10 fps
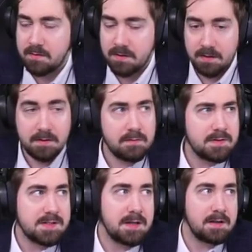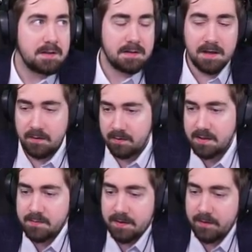Hold on, one sec. Oh,
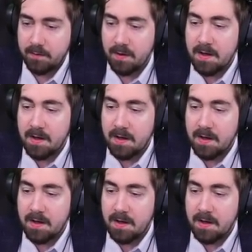it's whatever.